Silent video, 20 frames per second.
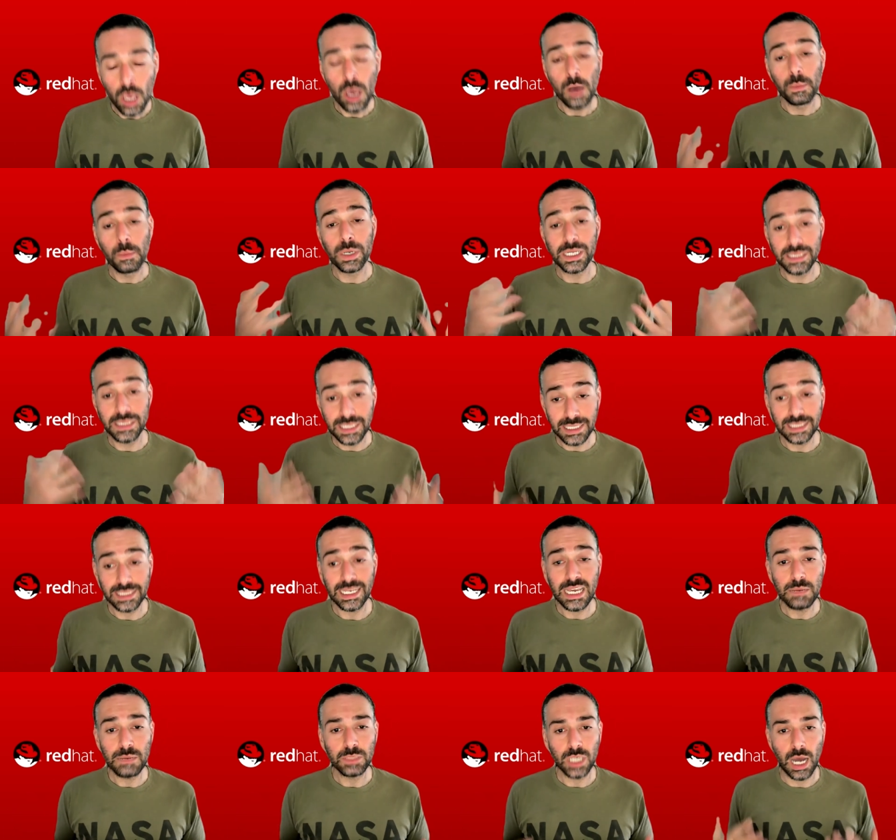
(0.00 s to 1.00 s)
But at the
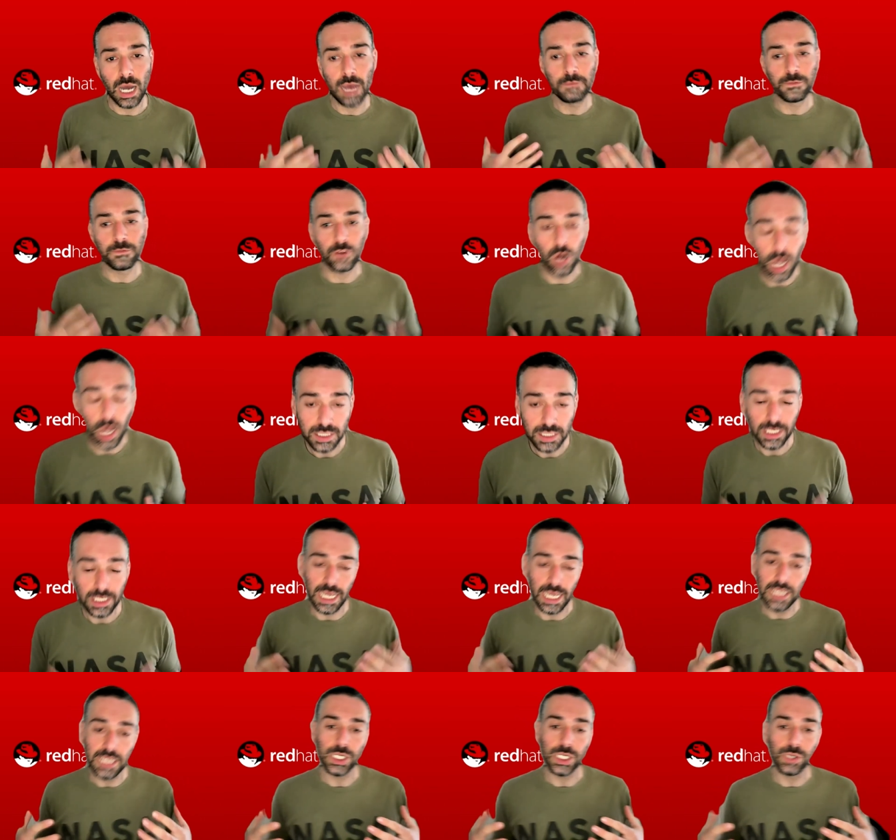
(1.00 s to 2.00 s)
same time, for us to
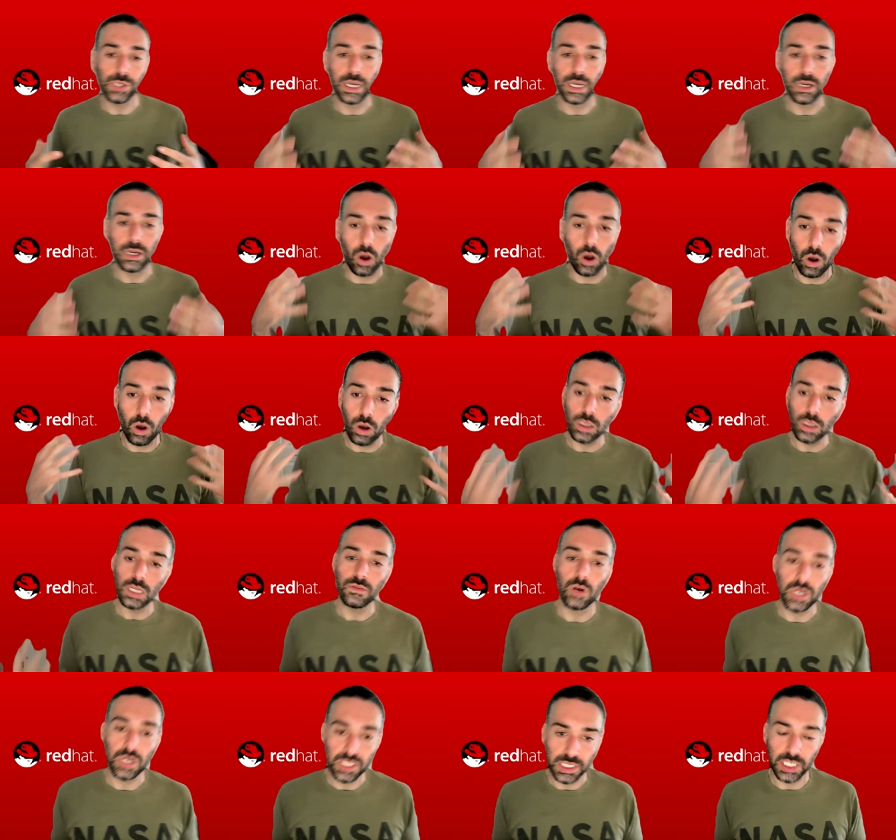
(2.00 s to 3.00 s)
integrate all of
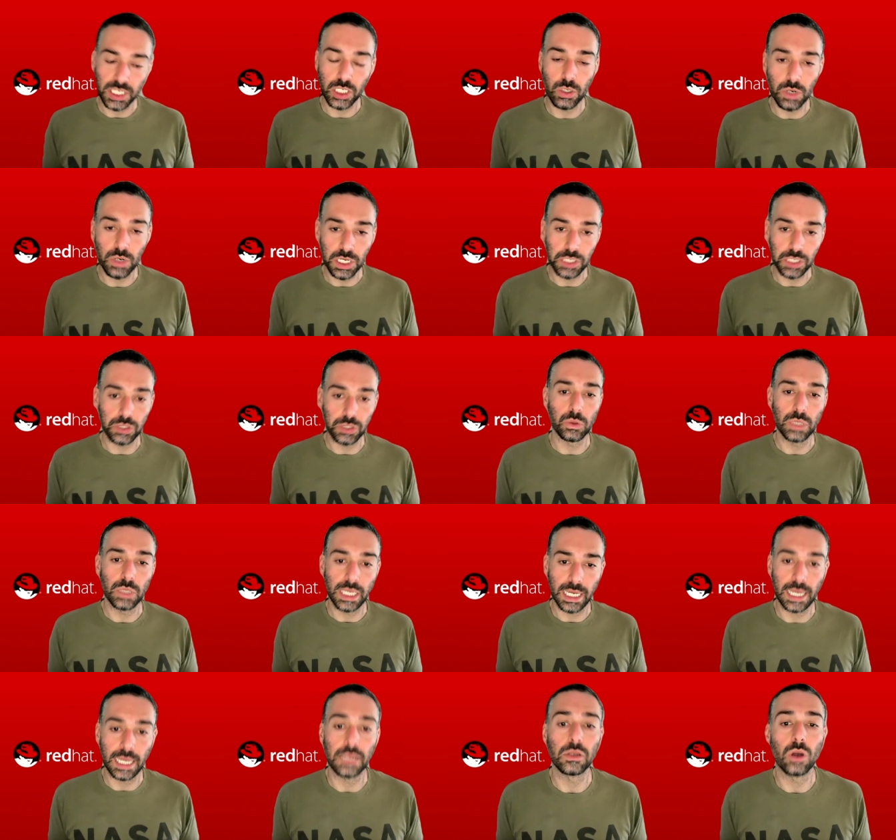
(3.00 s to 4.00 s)
our security
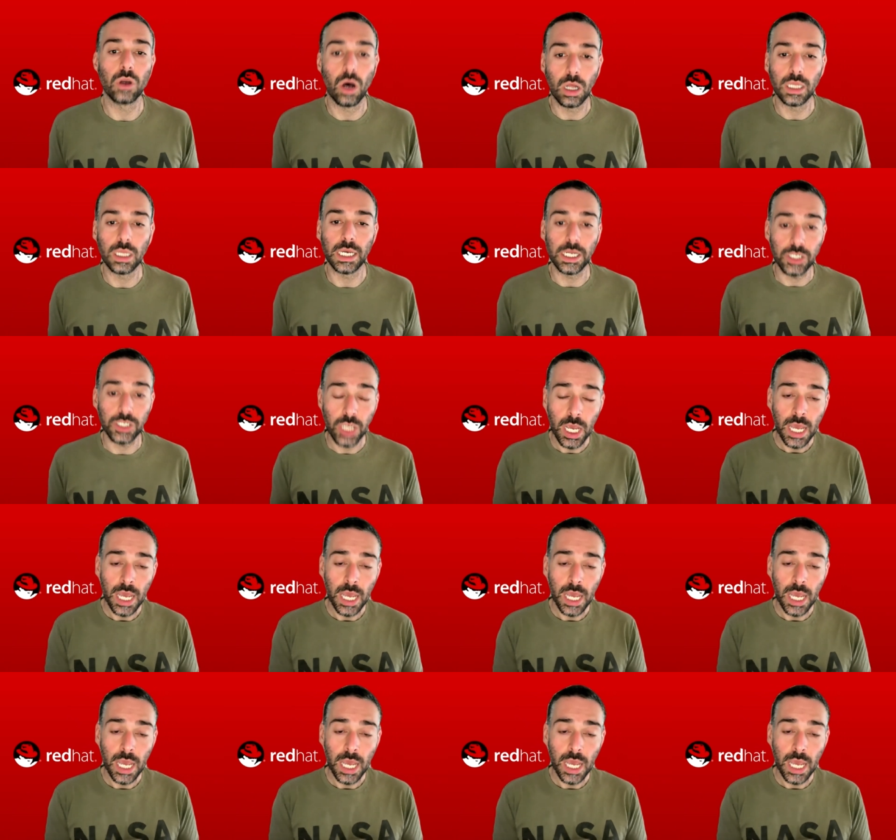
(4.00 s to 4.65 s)
tooling and knowledge